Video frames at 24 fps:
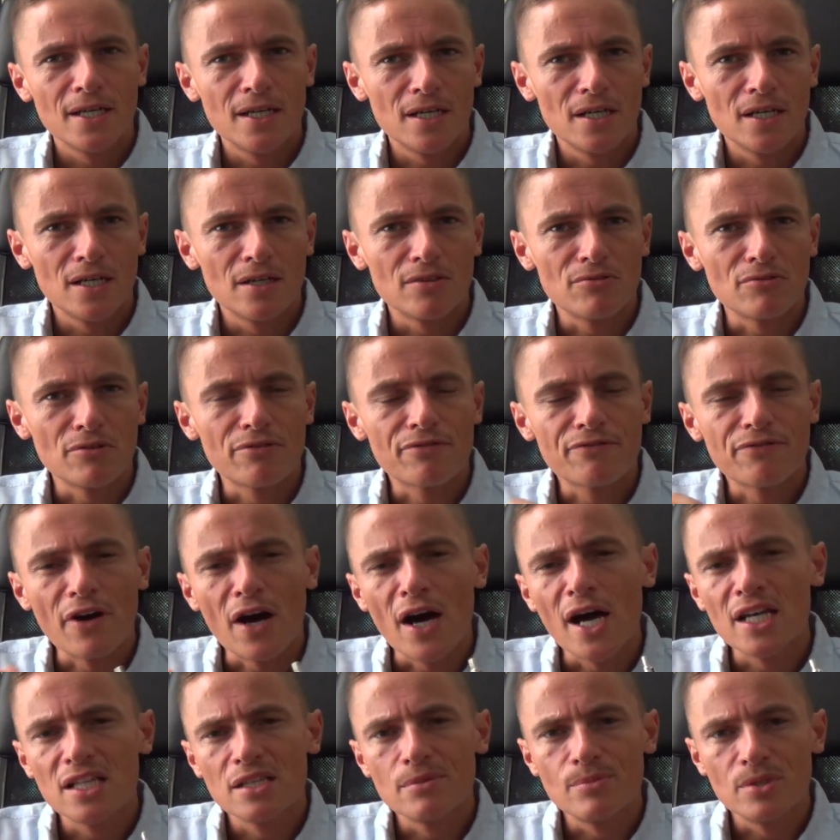
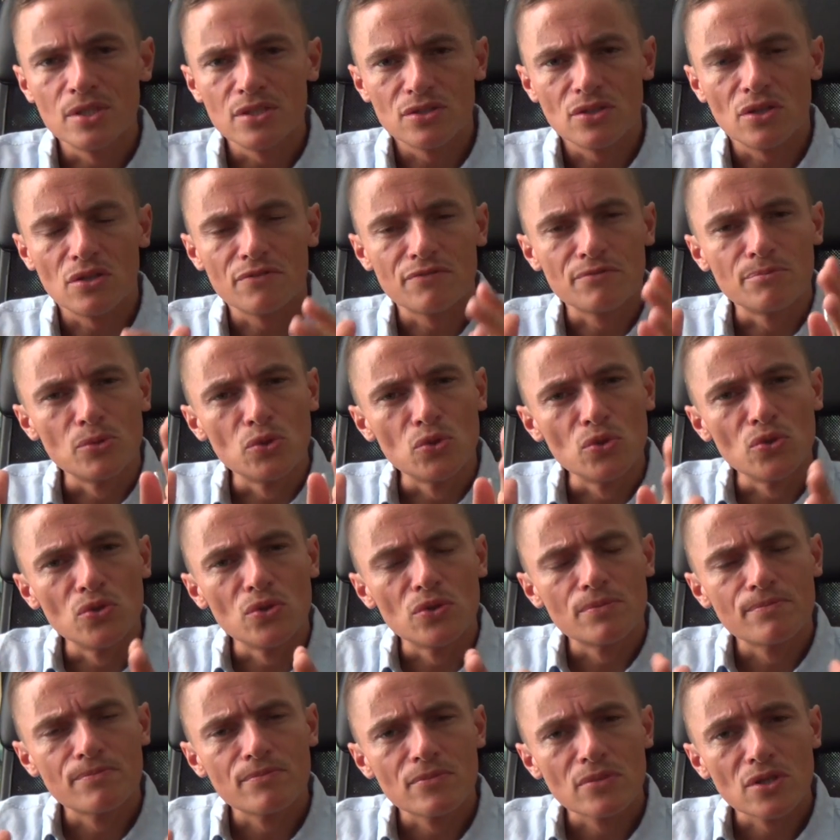refinement of
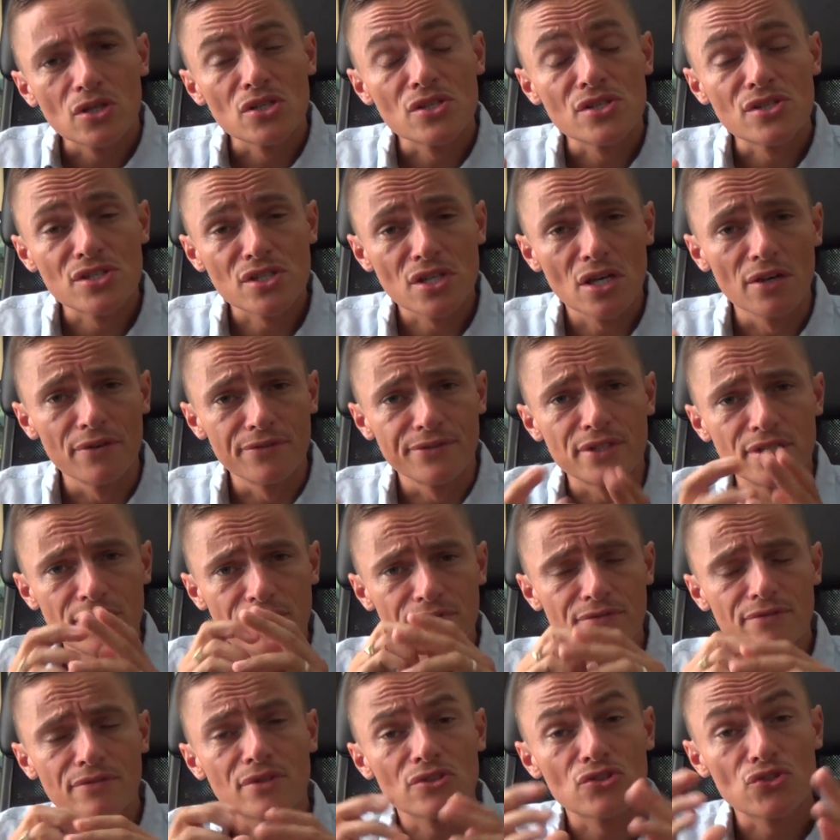more
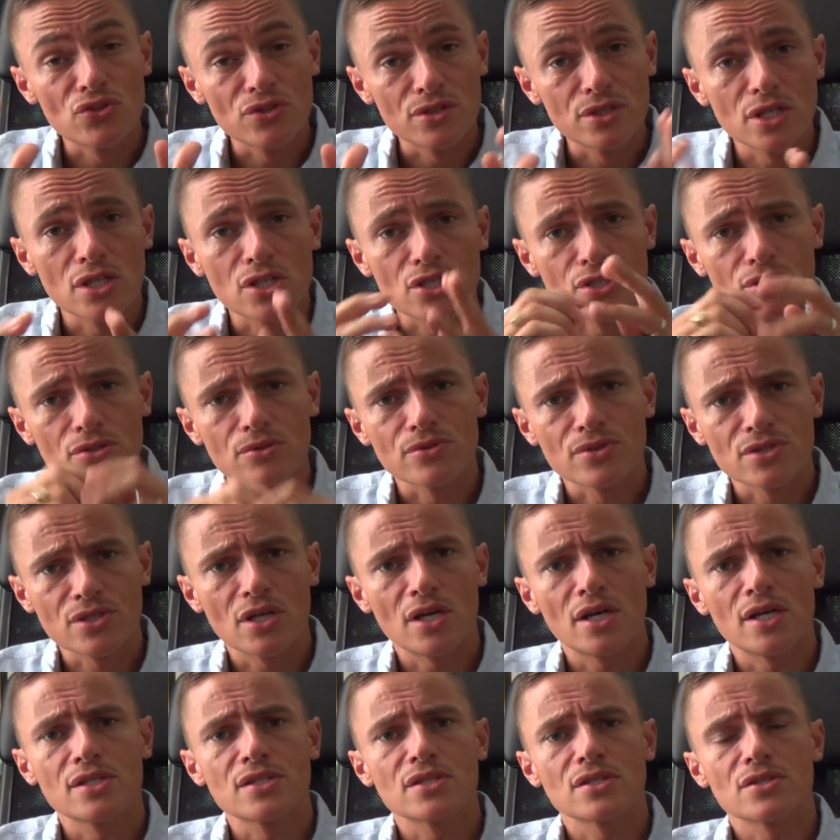conservative traditional
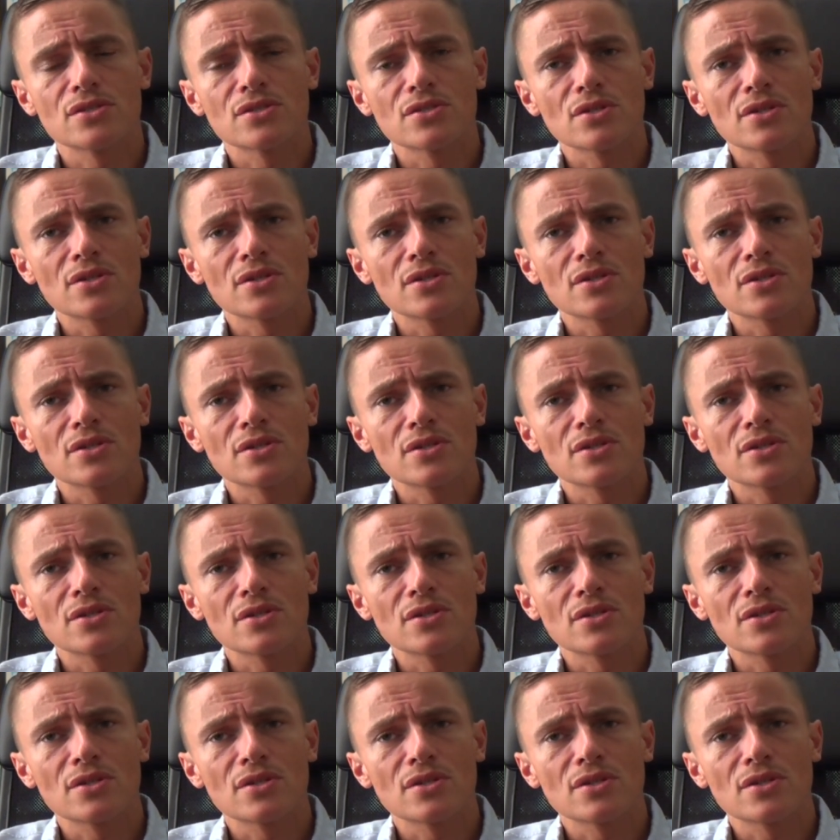sizes.